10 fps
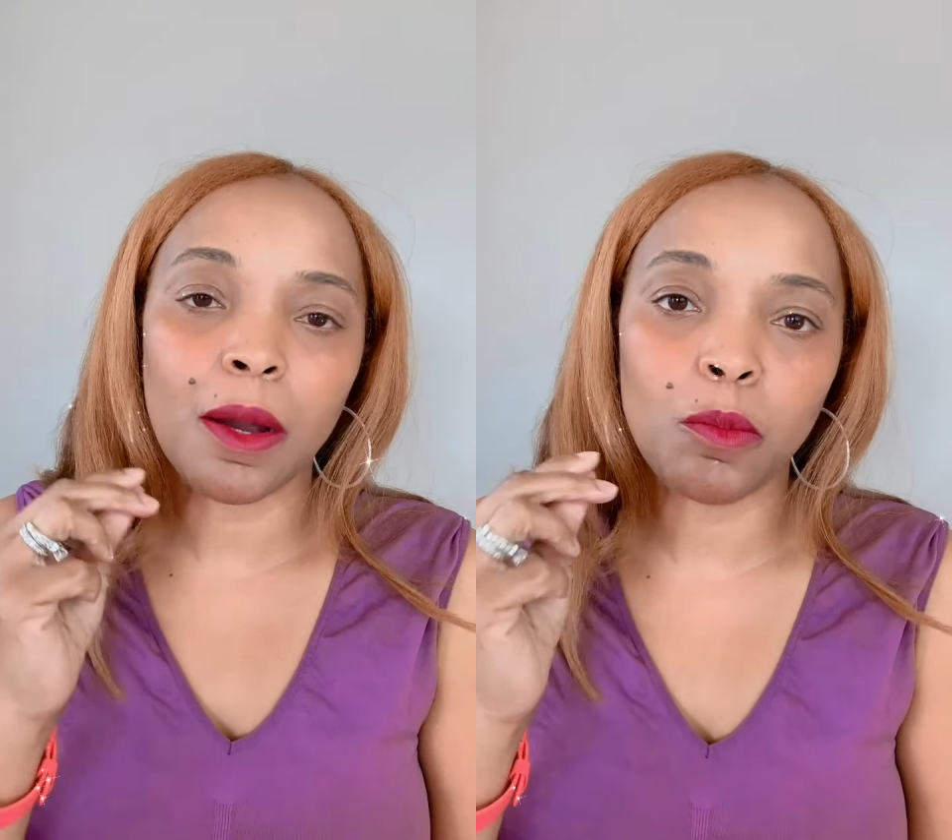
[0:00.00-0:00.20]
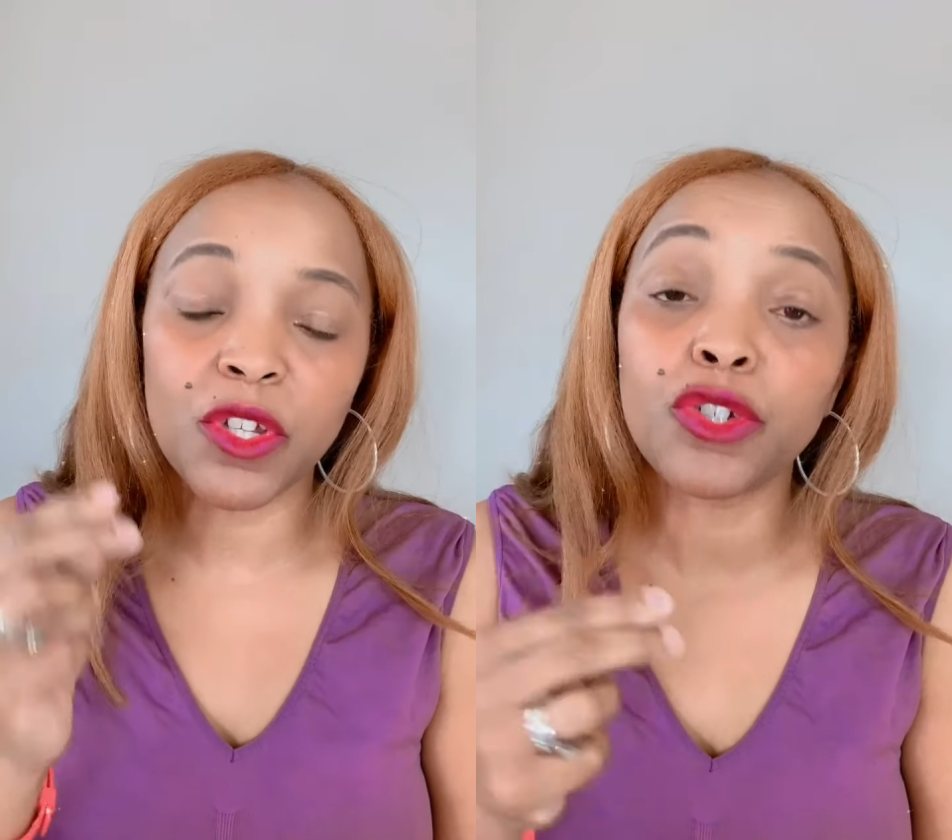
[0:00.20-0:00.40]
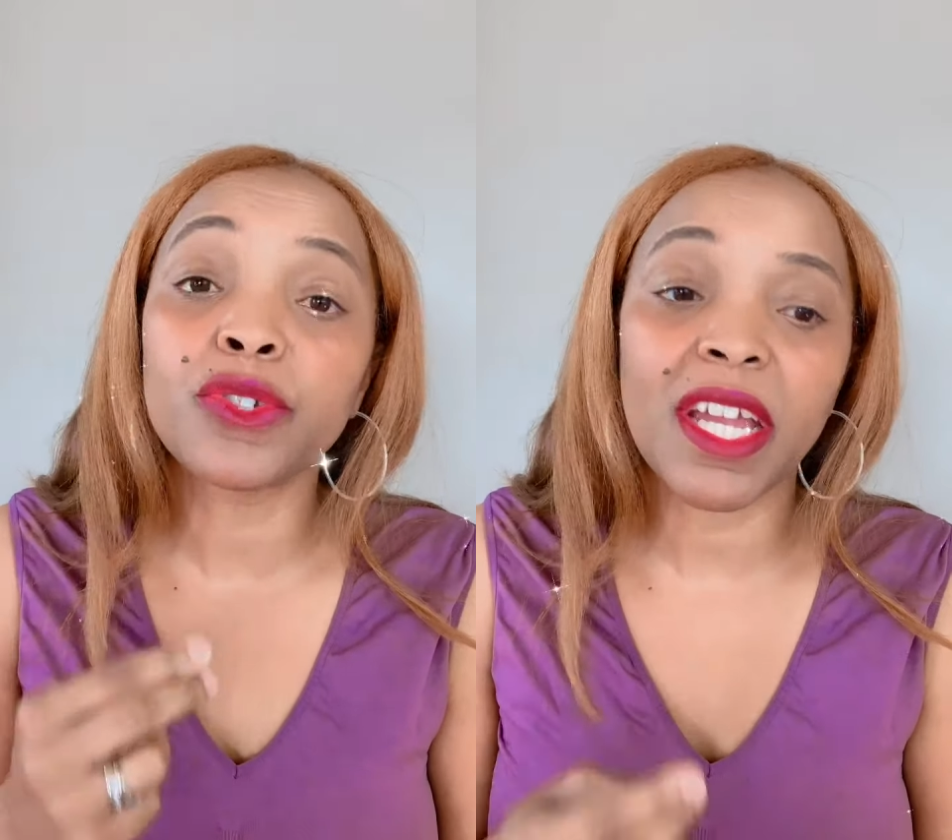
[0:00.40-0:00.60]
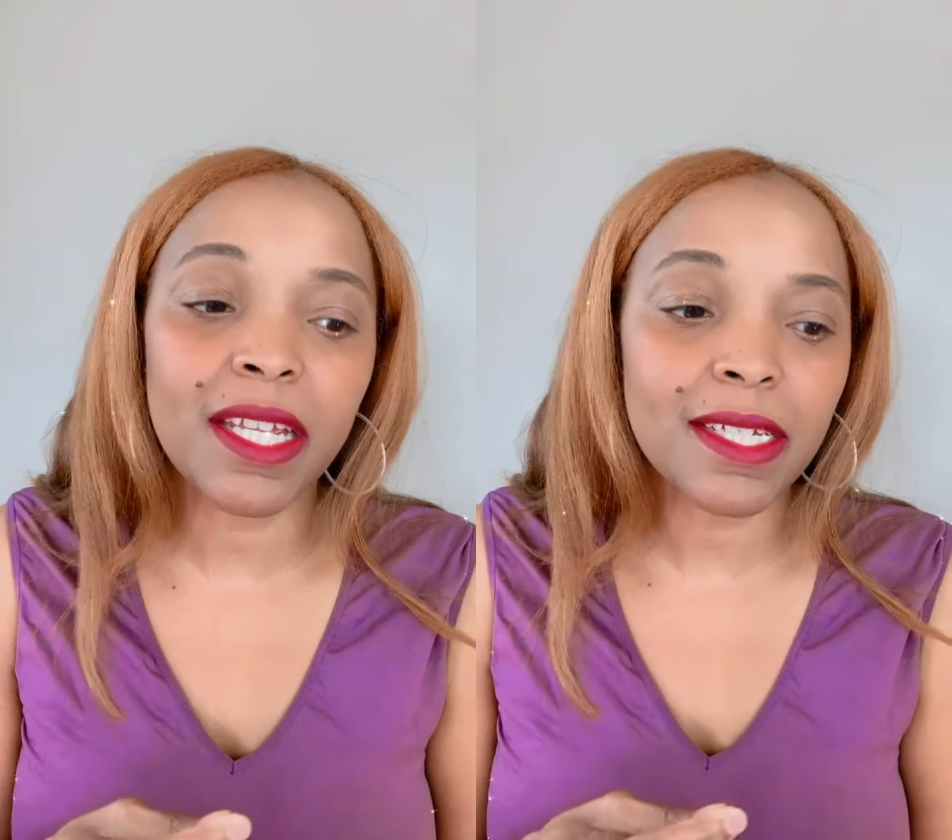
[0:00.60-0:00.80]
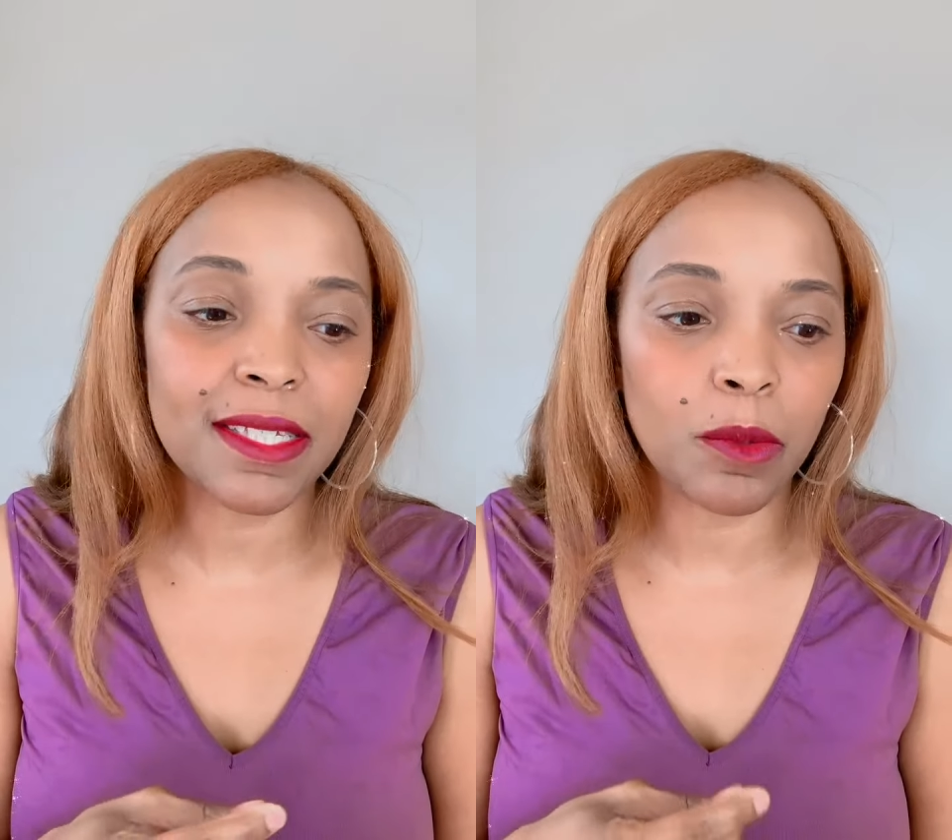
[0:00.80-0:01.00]
when you're
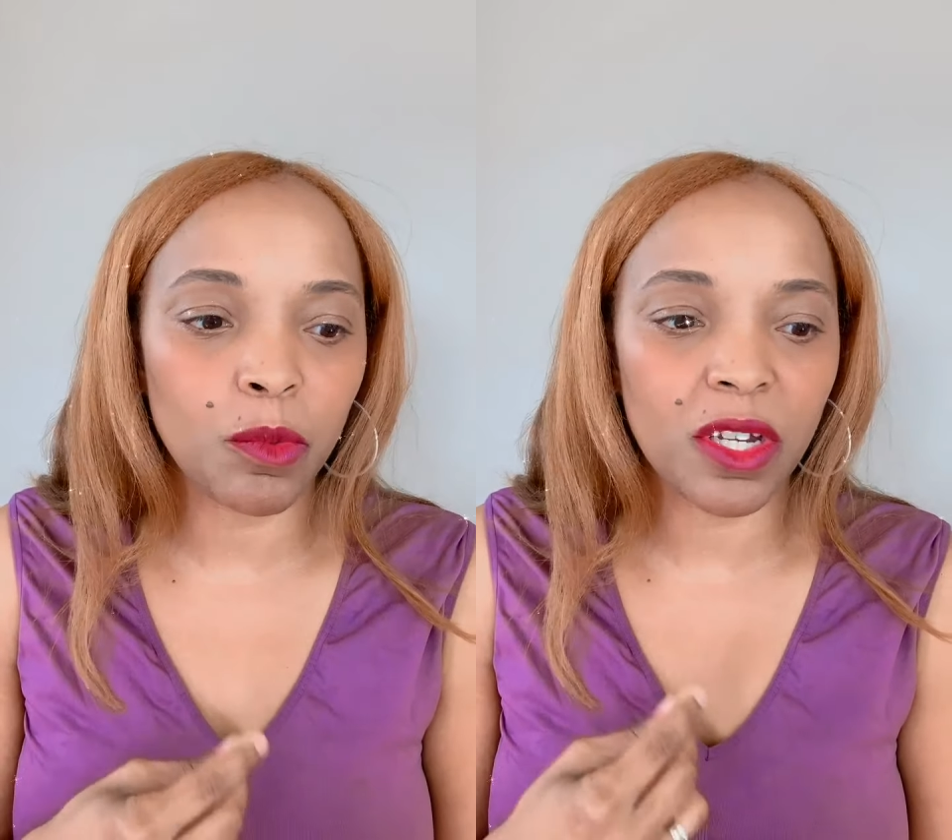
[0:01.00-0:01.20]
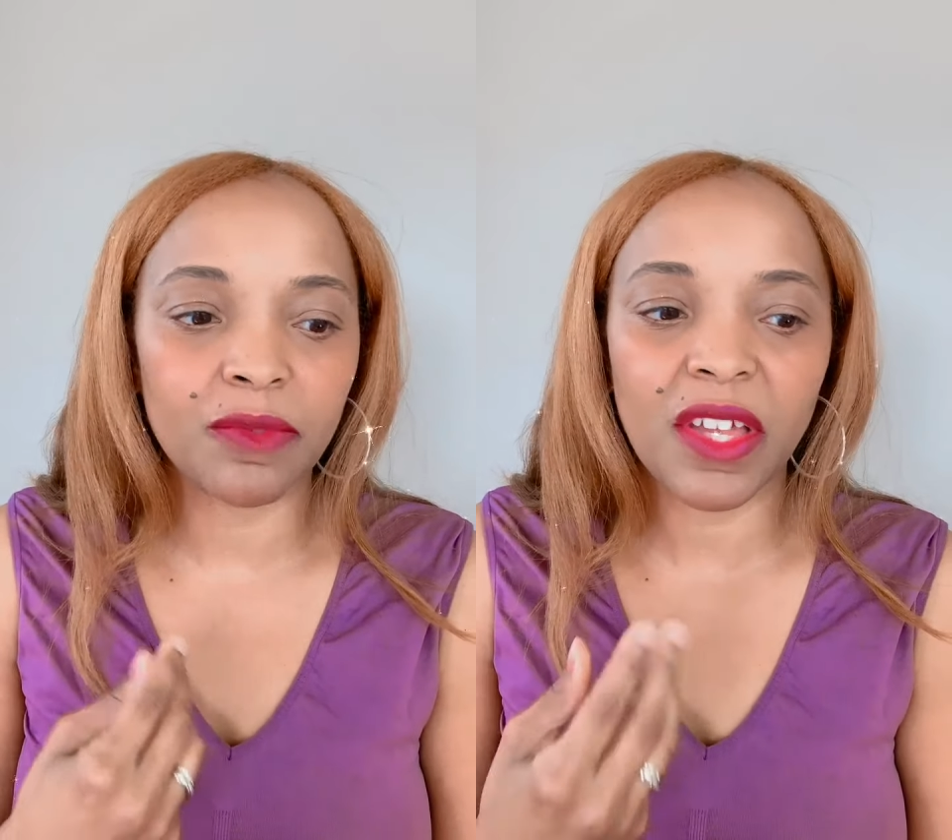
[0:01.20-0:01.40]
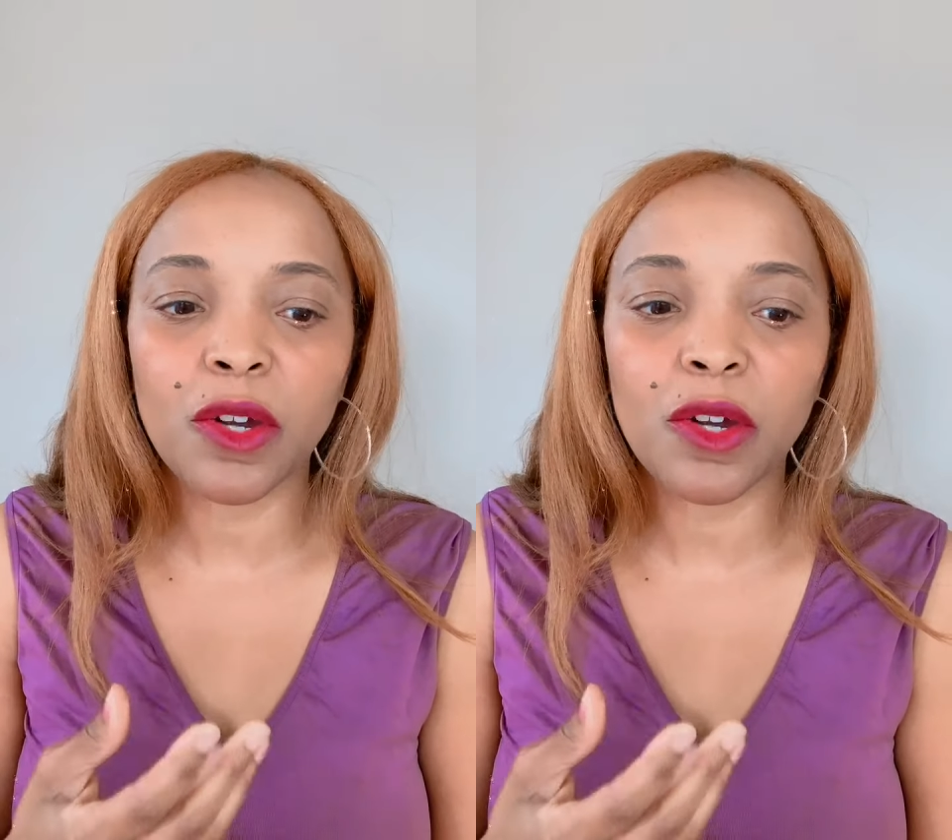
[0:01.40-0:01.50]
dating someone. If they